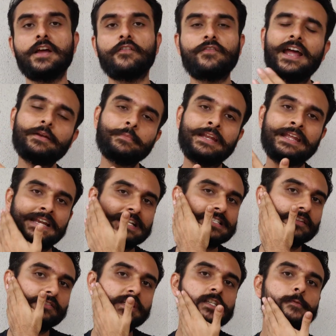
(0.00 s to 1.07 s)
Flat meaning, let's
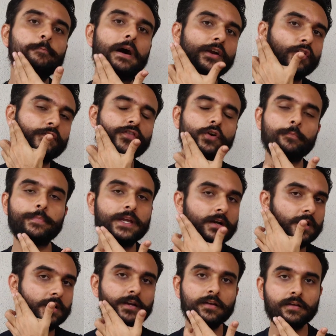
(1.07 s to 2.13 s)
say this part of your
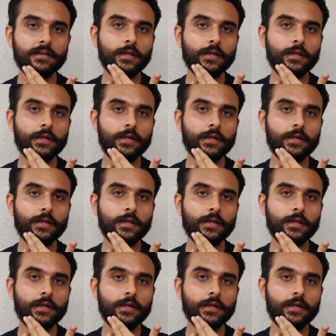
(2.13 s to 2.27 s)
beard,